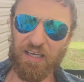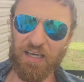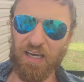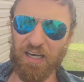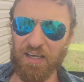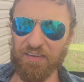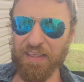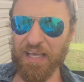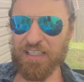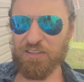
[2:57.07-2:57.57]

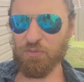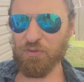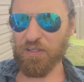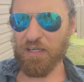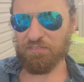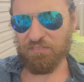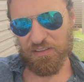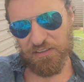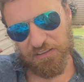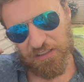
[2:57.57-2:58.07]
That's what you
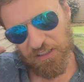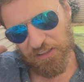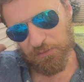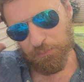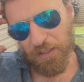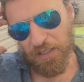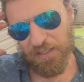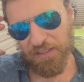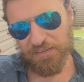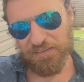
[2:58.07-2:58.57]
have to judge
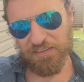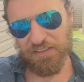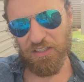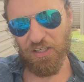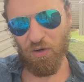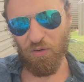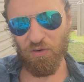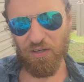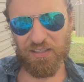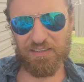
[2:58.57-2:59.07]
by is,
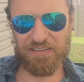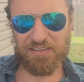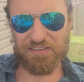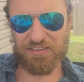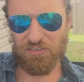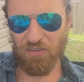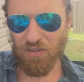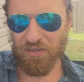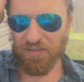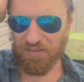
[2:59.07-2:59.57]
is it
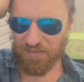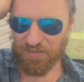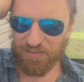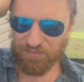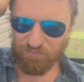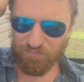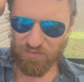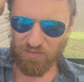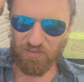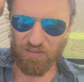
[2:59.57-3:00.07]
starting to
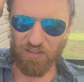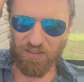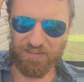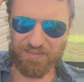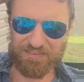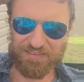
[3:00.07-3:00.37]
lift a lot?